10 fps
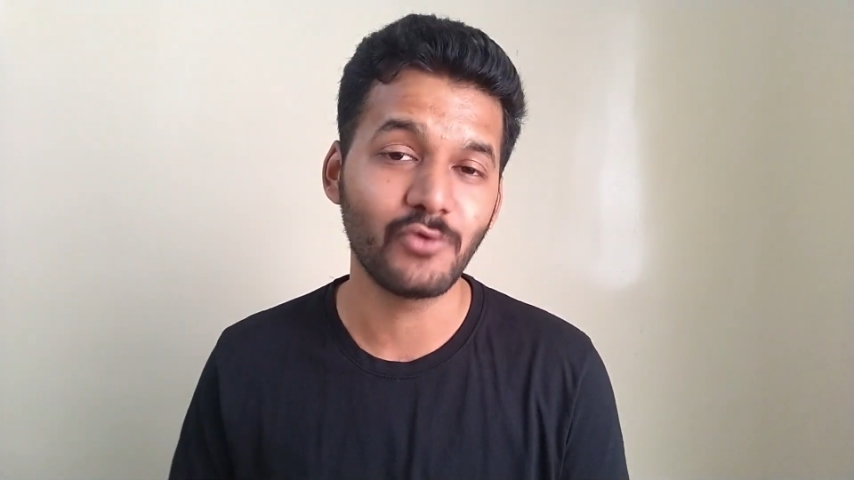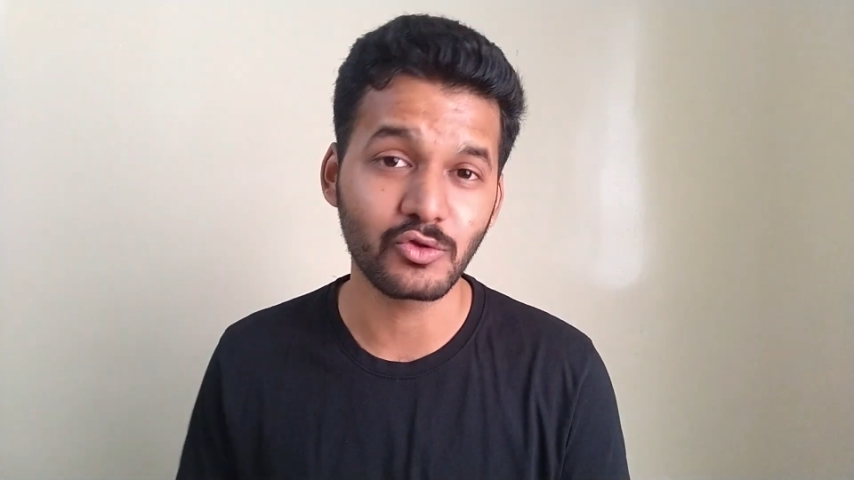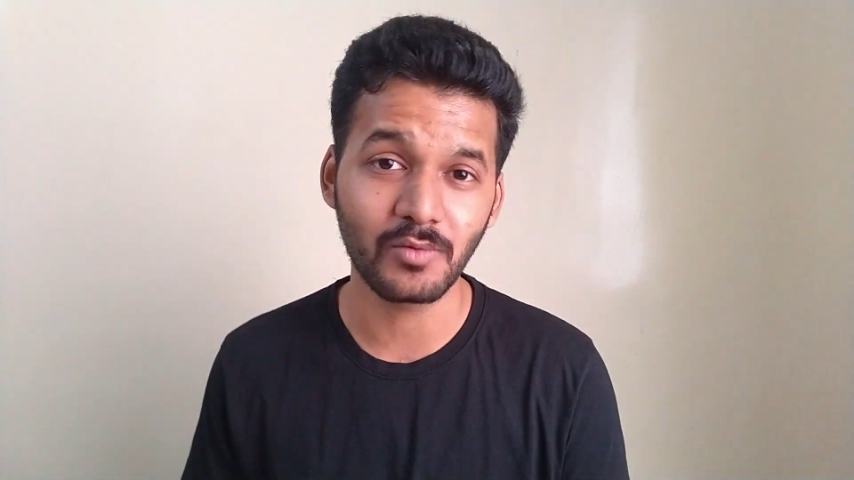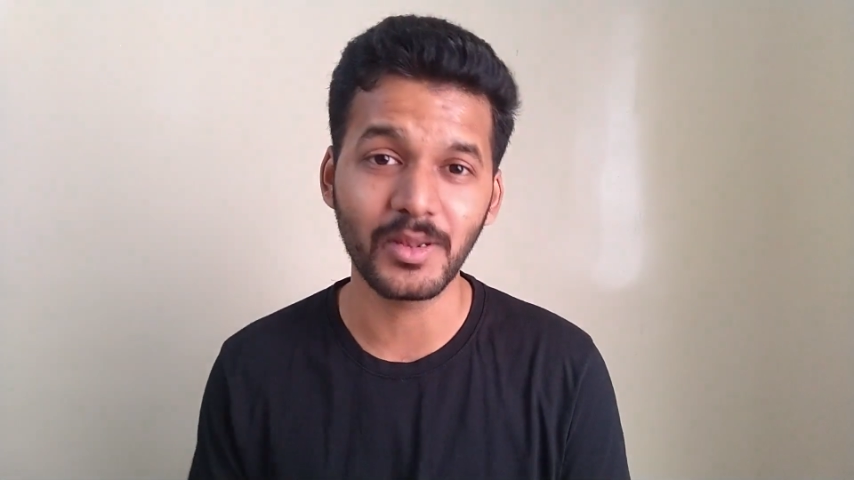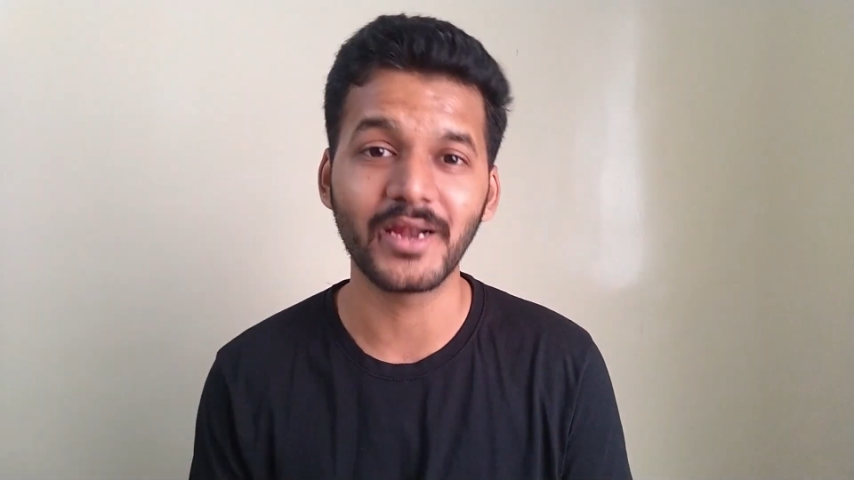We
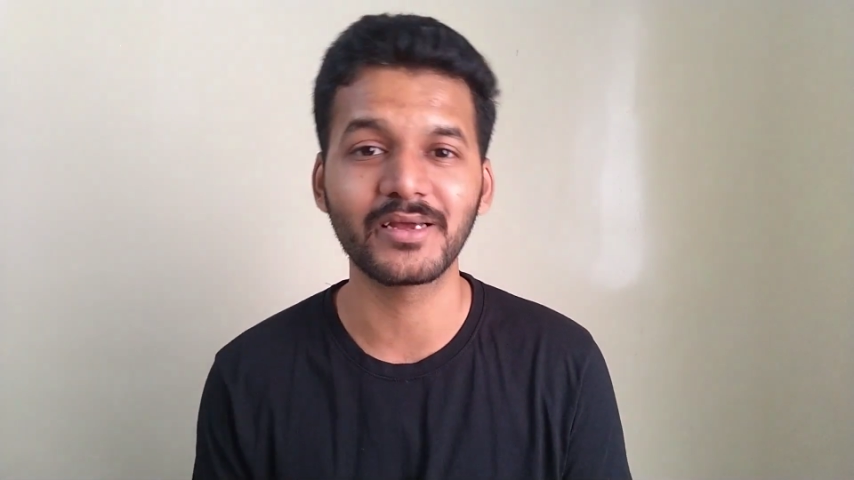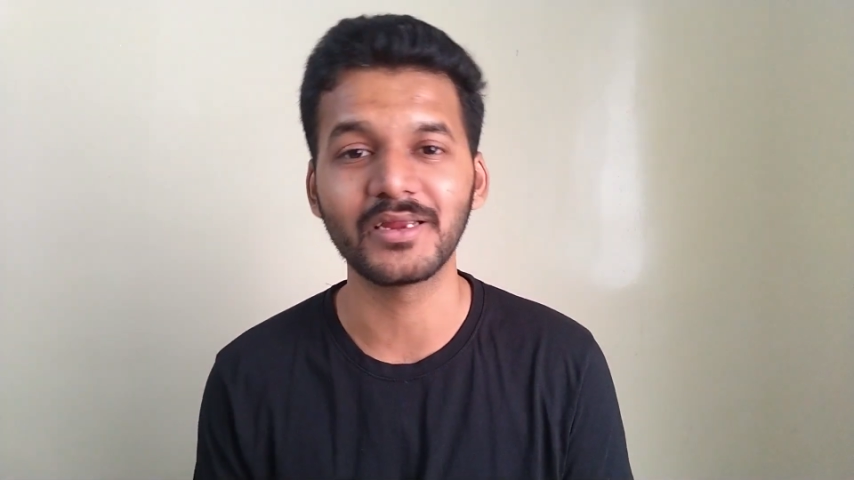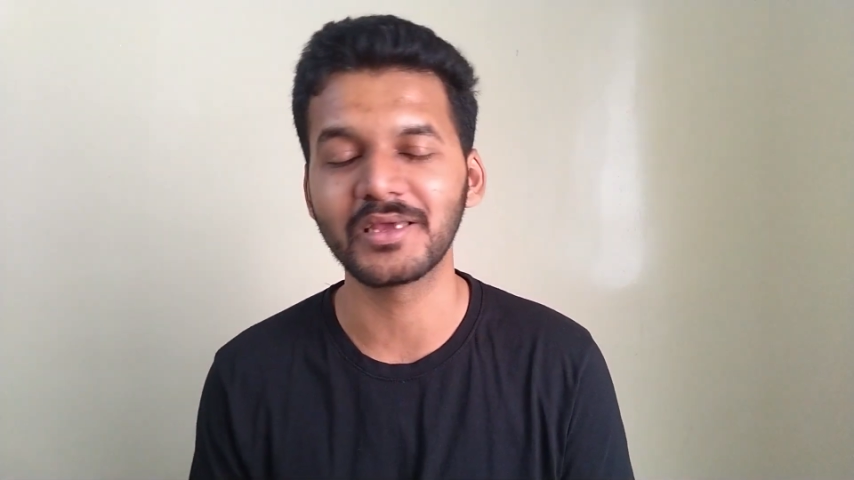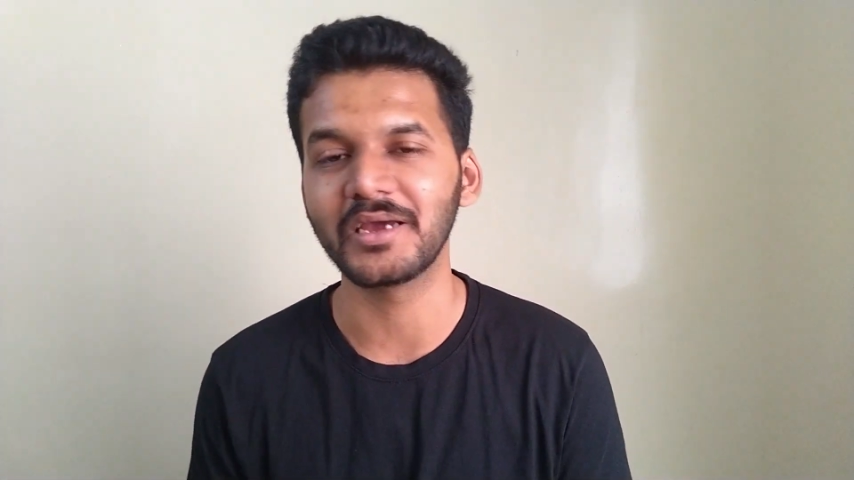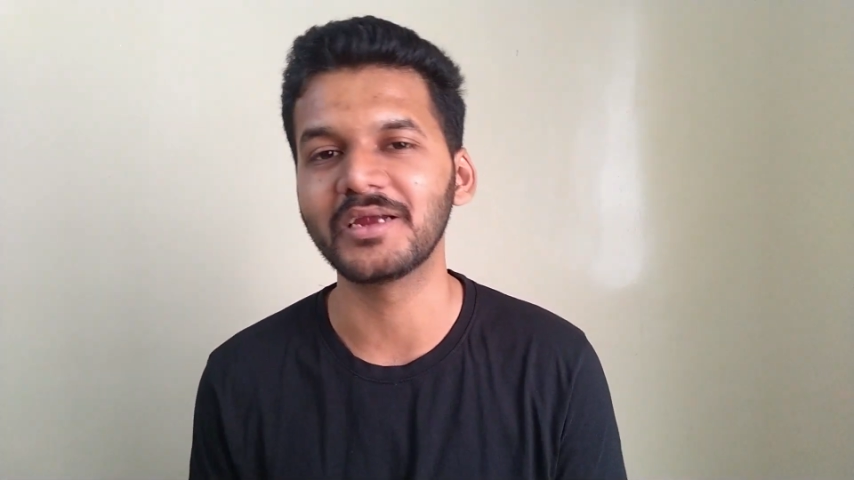also played
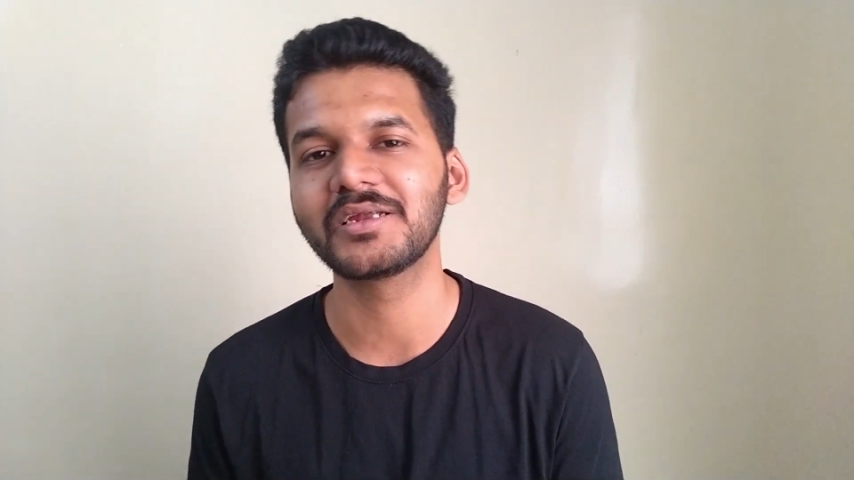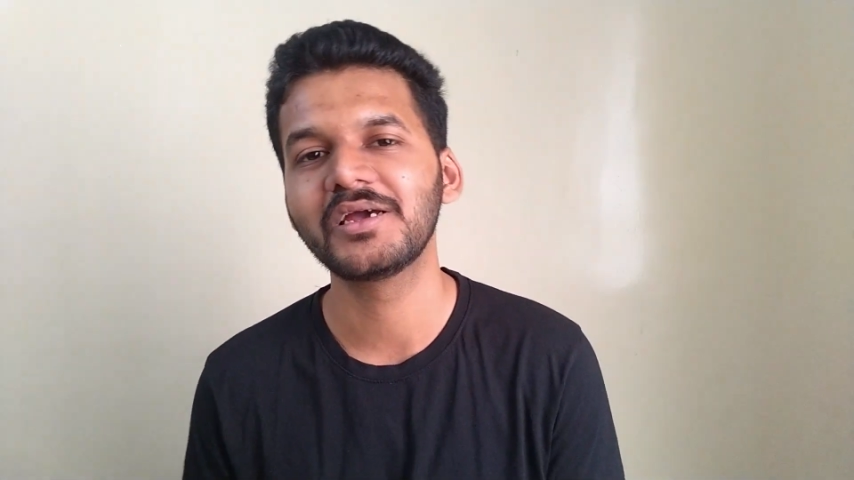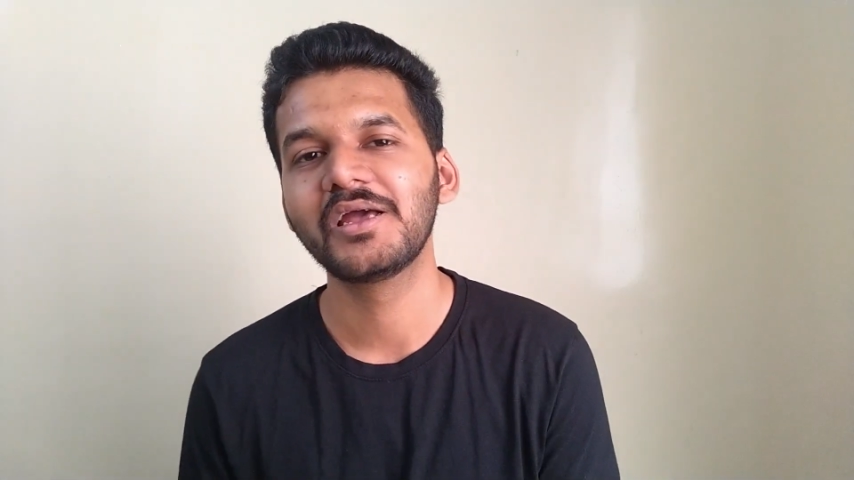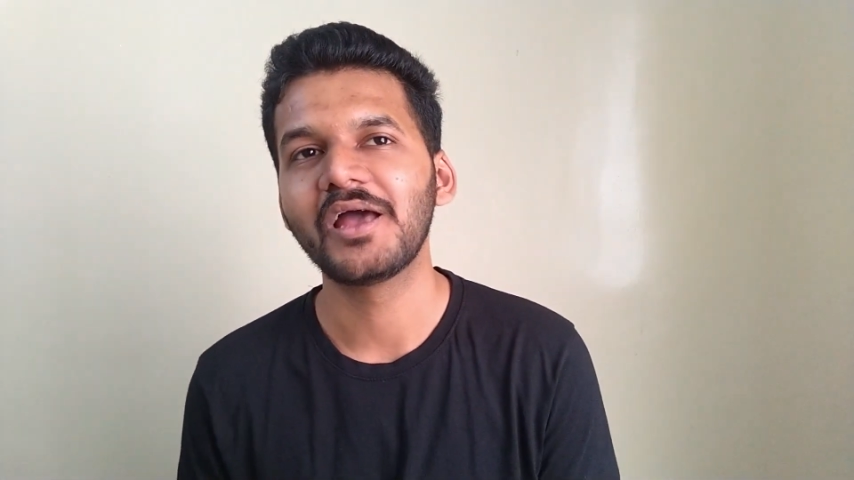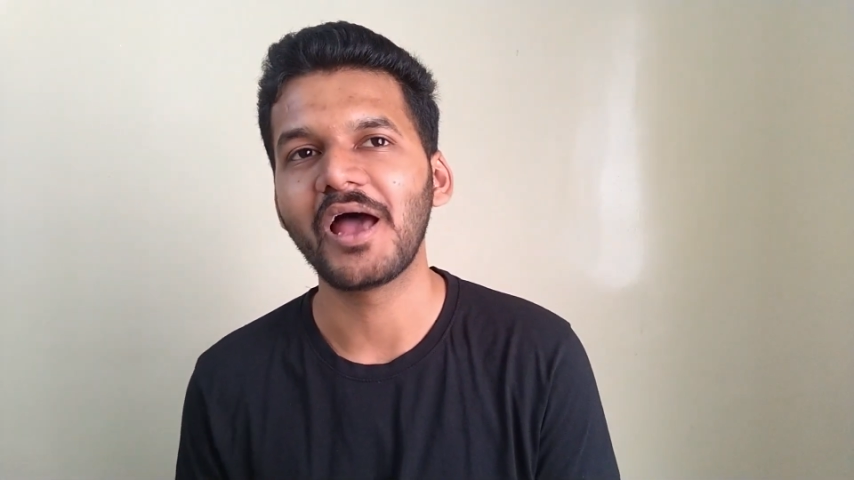cricket.